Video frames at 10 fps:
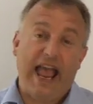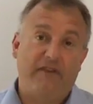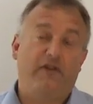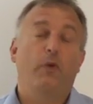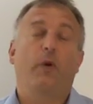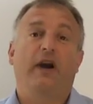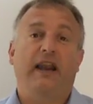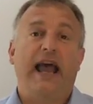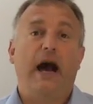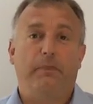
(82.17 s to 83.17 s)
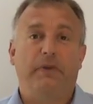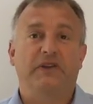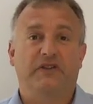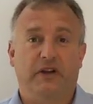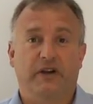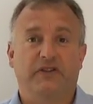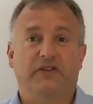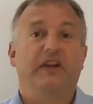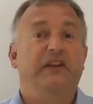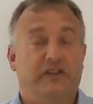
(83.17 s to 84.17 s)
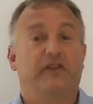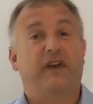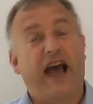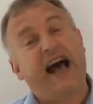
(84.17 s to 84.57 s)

everyone in our business thinks of it